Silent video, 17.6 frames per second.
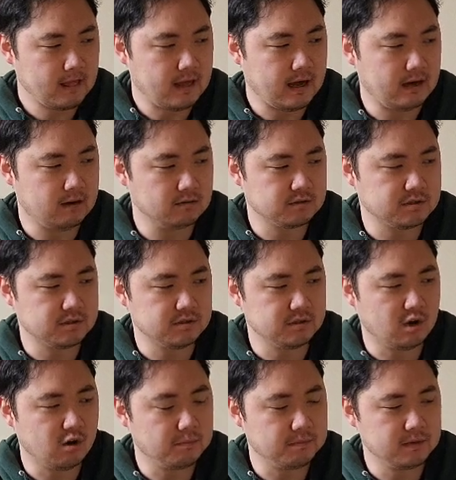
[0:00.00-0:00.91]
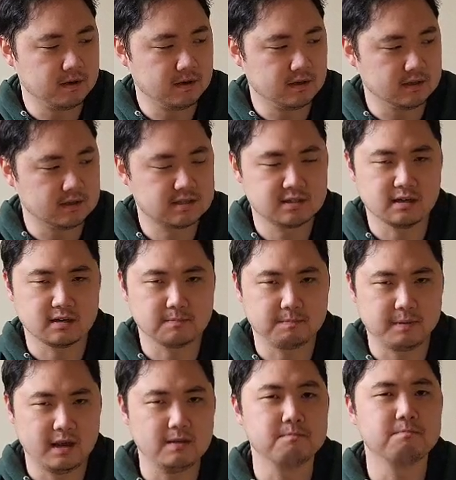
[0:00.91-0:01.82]
how to open a
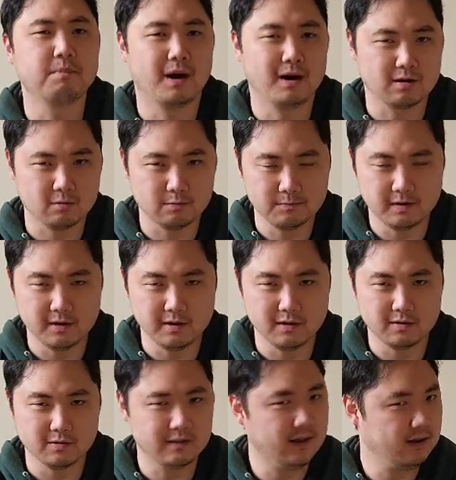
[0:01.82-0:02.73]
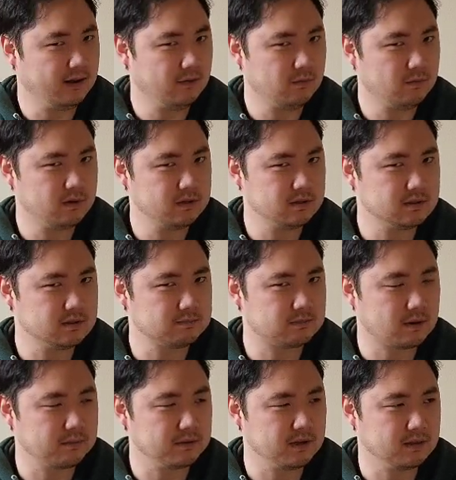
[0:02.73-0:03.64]
stuck paint bottle video. That one's
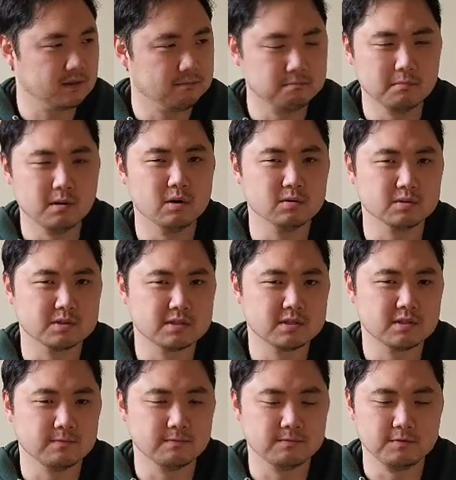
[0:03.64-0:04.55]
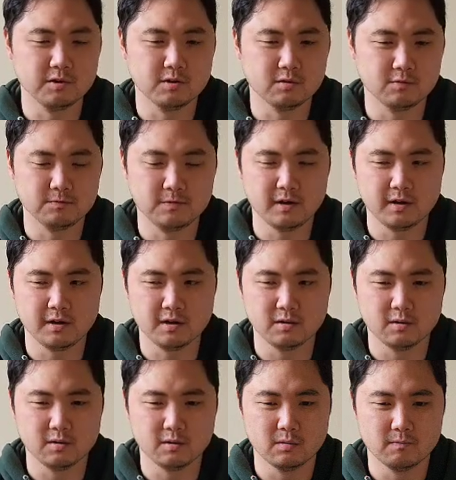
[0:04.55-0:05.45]
probably the most viewed
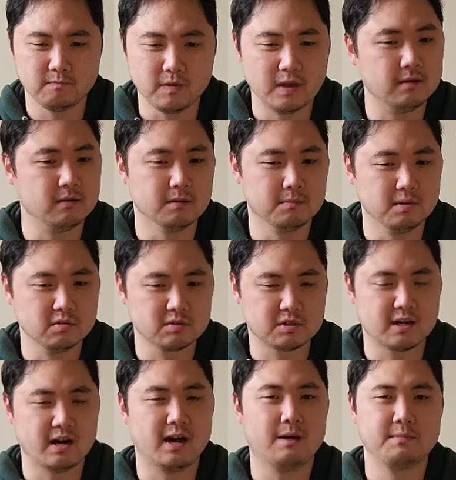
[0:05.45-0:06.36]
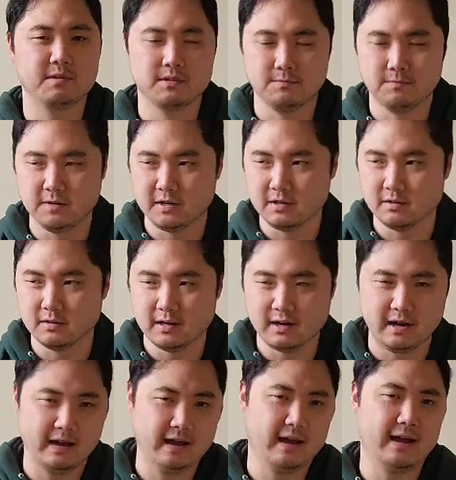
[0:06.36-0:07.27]
video and the most commented video that
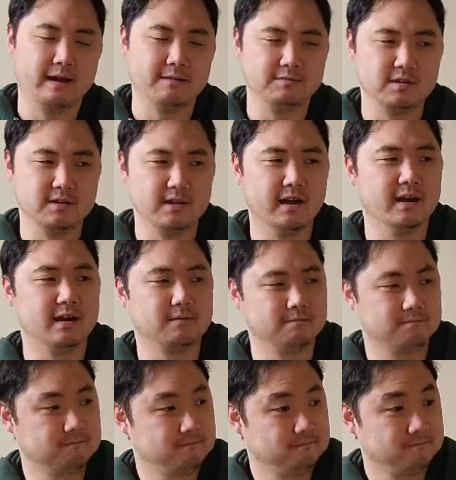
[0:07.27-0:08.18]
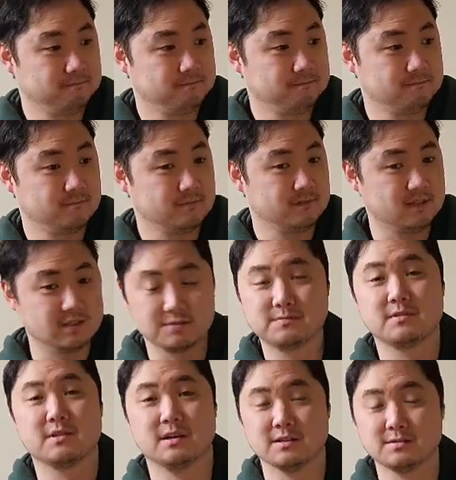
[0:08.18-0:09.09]
I have yet
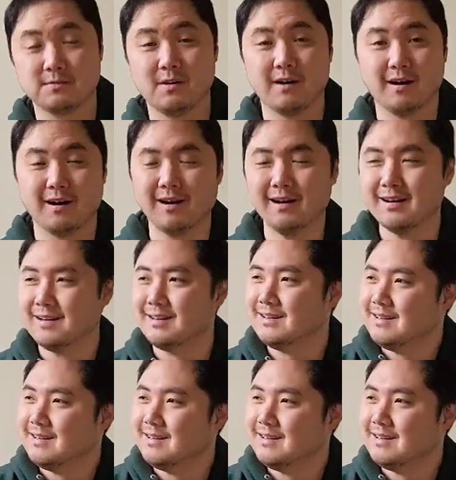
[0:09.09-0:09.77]
thus far.